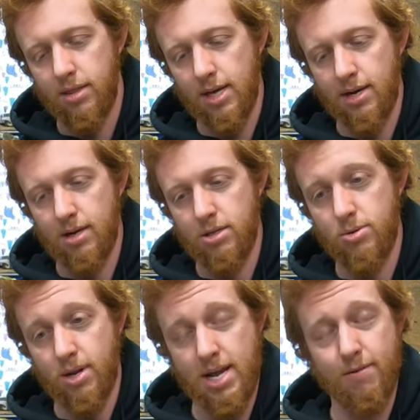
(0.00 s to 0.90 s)
then
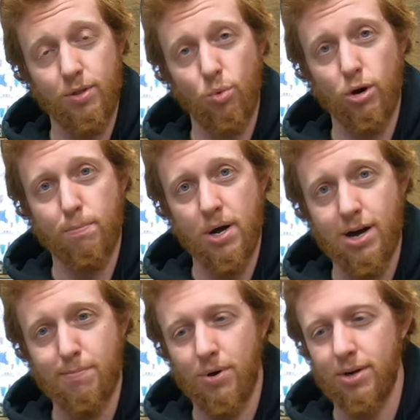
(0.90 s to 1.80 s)
you can have the wheel
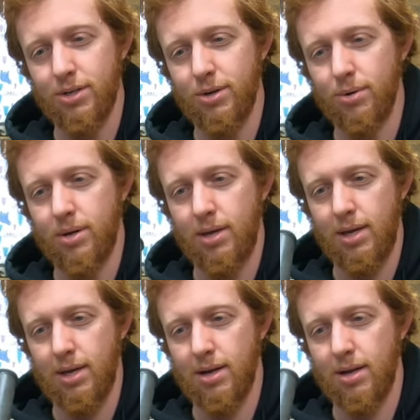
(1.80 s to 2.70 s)
pop on you,
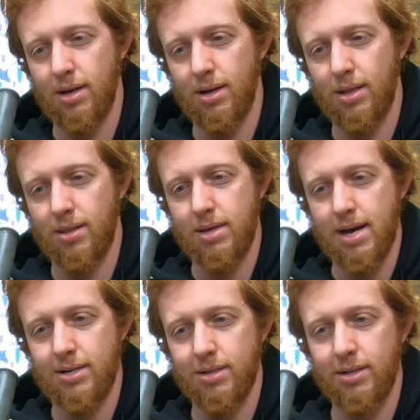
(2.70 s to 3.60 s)
and
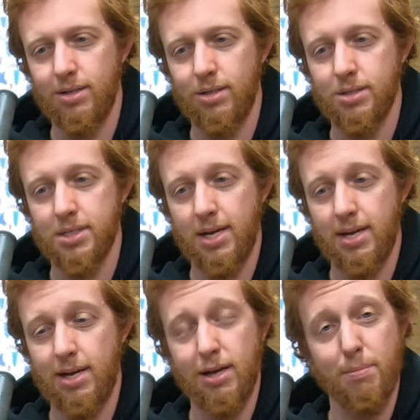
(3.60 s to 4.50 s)
that is
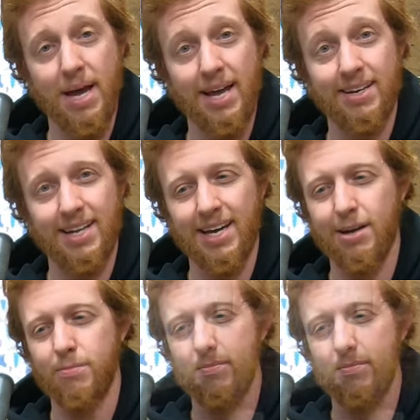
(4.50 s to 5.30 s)
a bad day.